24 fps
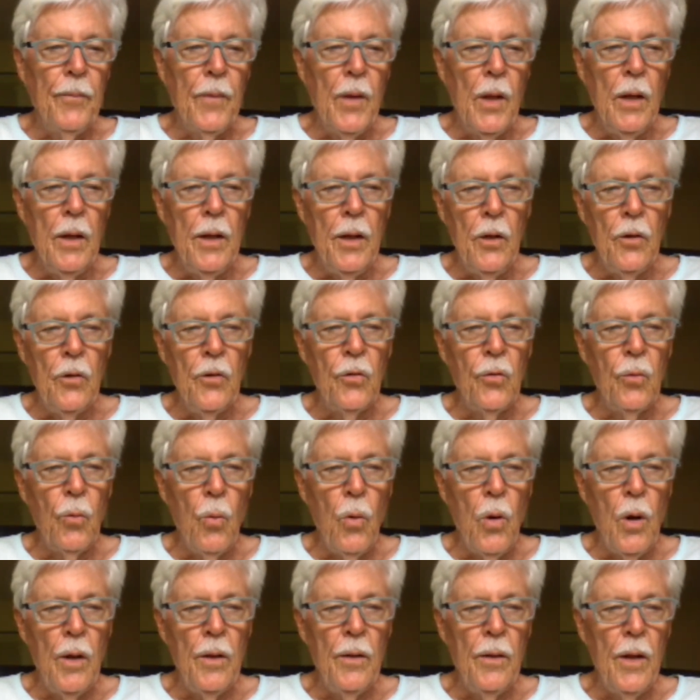And here's
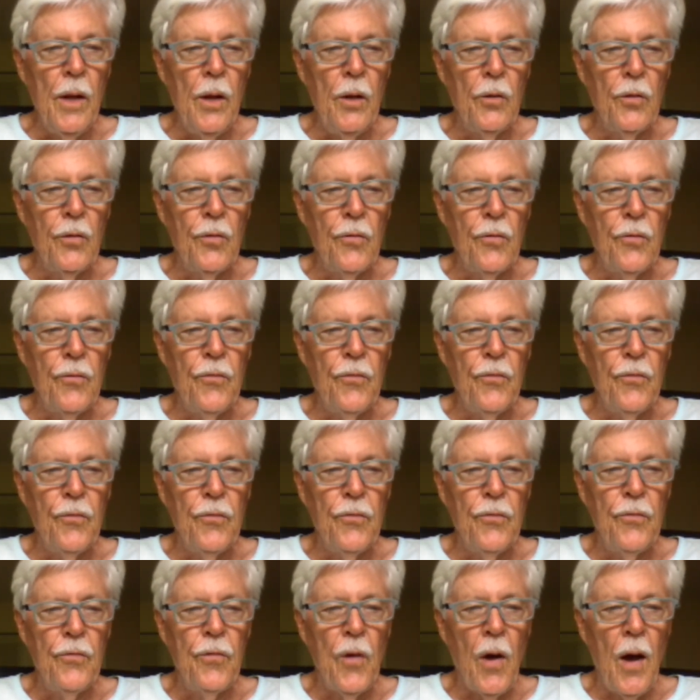one that has
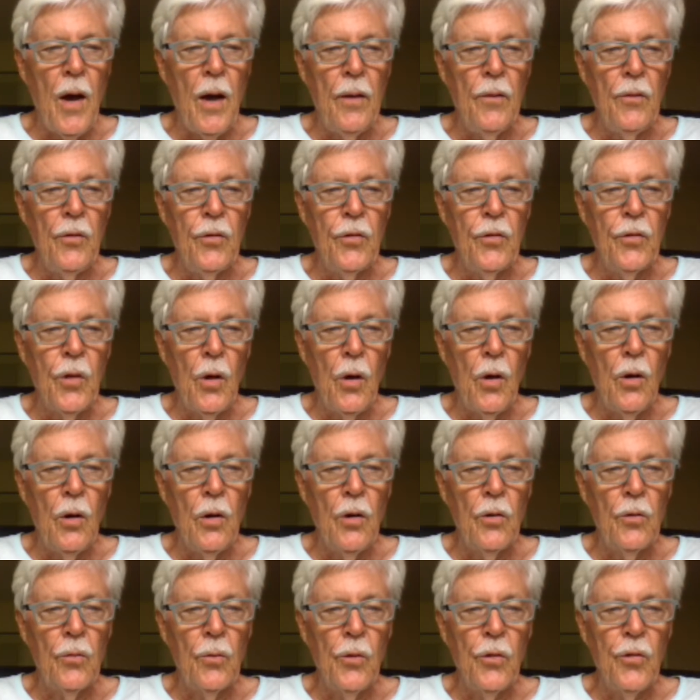5
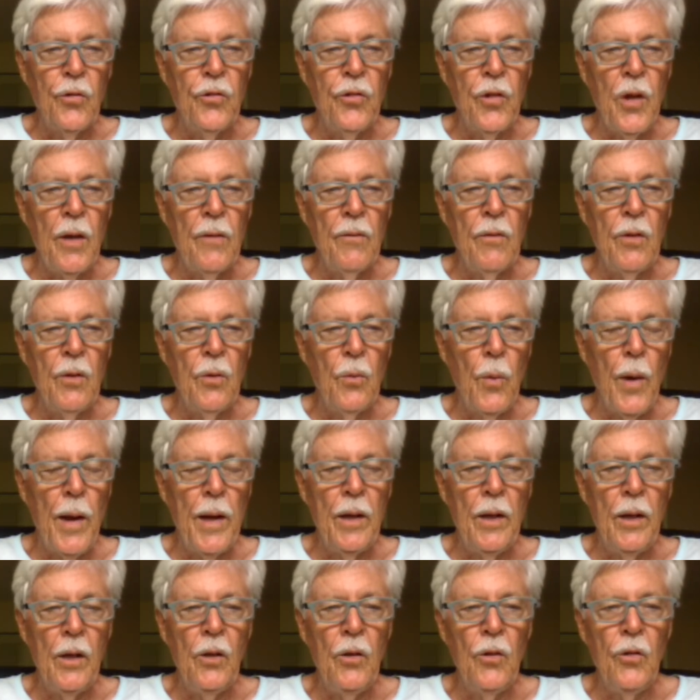stars with 7
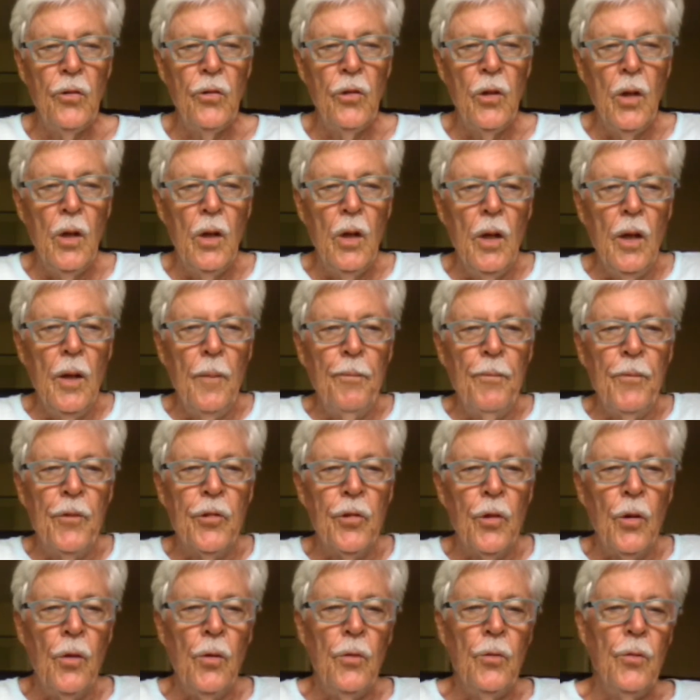ratings.
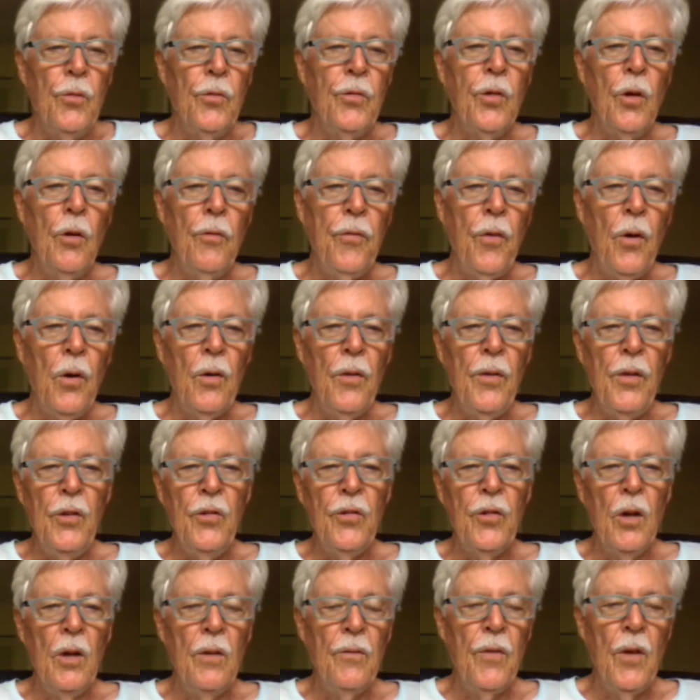So far,
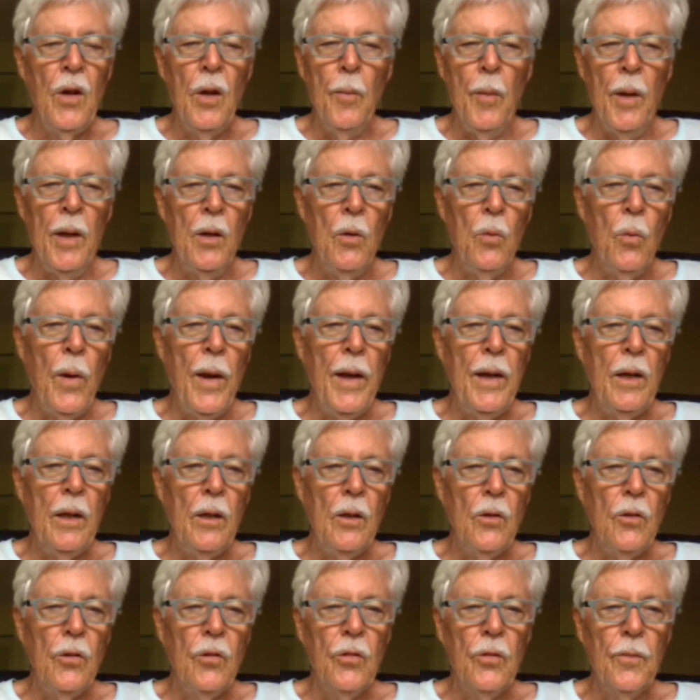these aren't very many
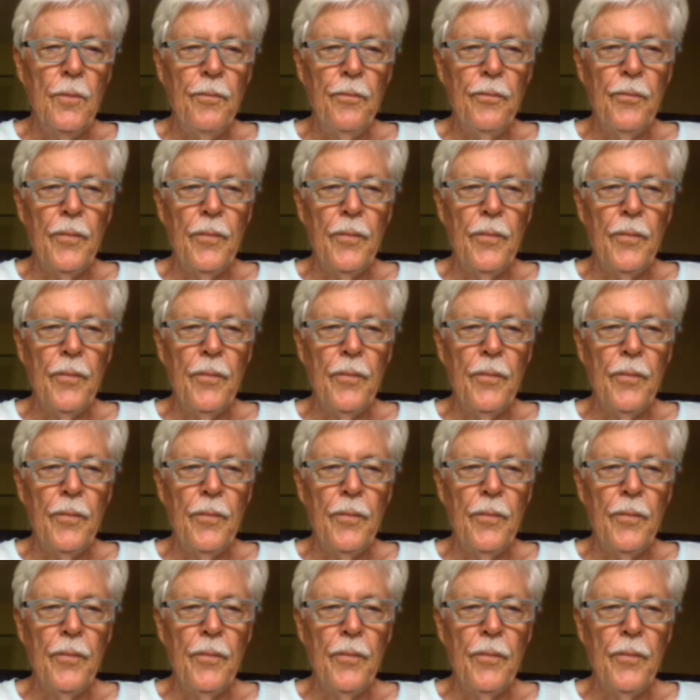ratings.